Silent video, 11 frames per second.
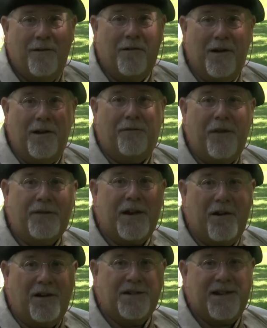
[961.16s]
Well, fifty
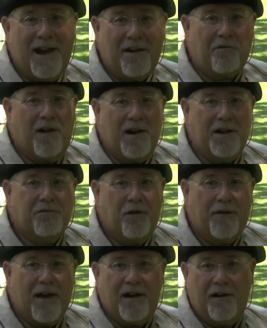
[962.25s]
yards downrange,
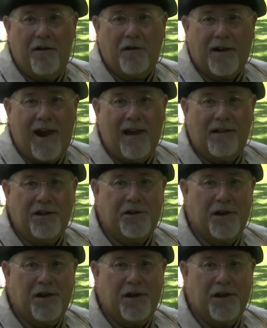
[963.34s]
we've got another gallon